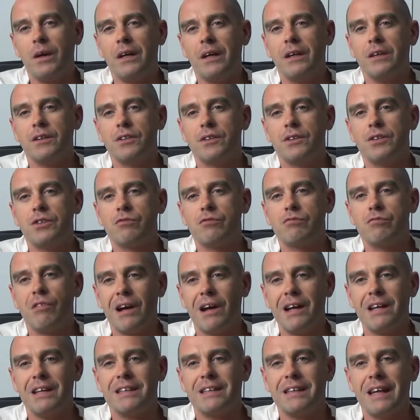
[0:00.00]
is to
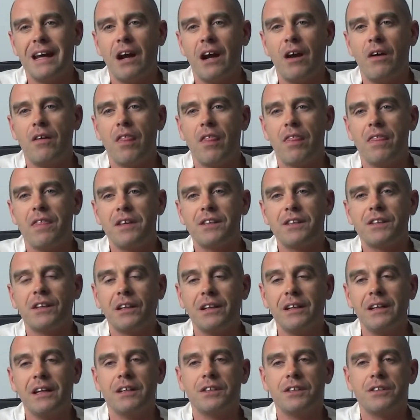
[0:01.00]
write down this
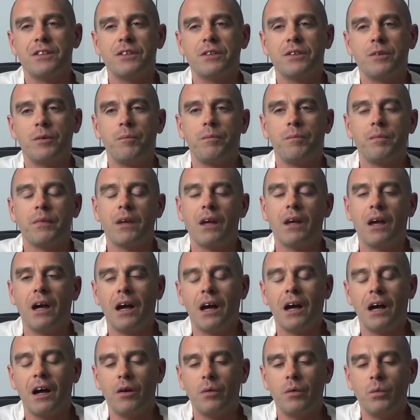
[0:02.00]
list,
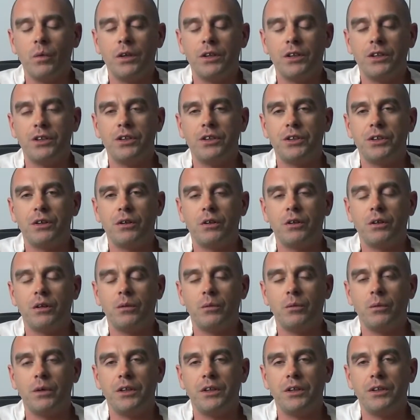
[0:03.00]
which
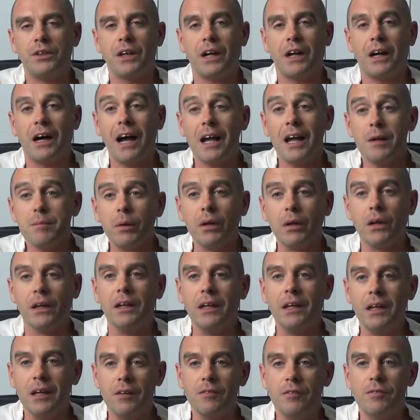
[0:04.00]
I
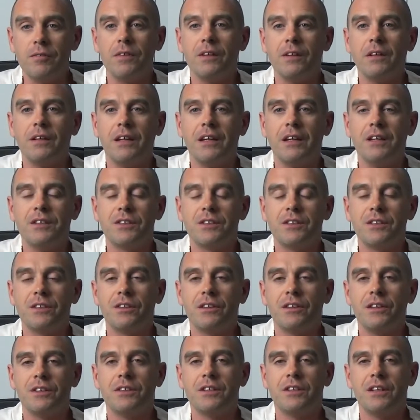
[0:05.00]
believe
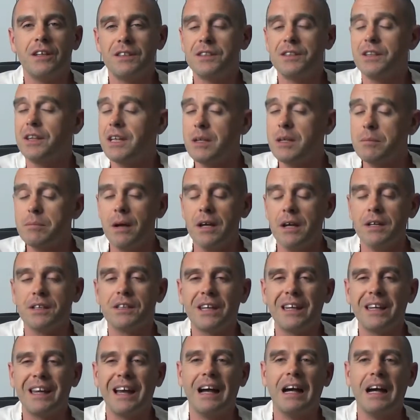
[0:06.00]
is the
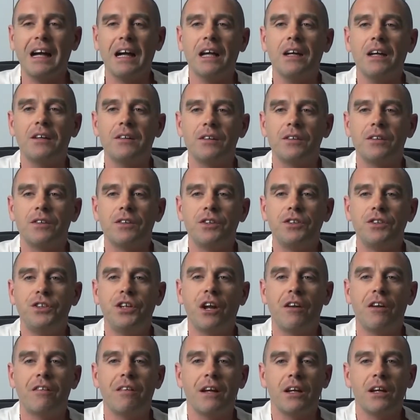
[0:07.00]
best guide to
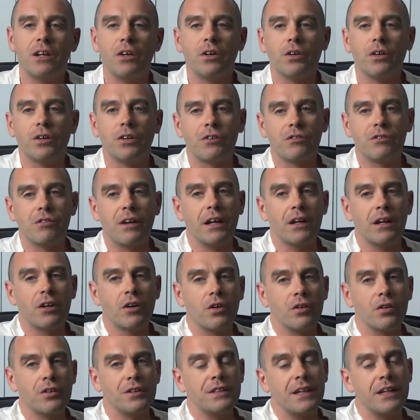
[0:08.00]
generate great
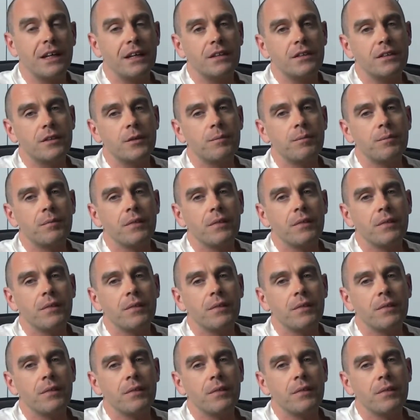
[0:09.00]
content.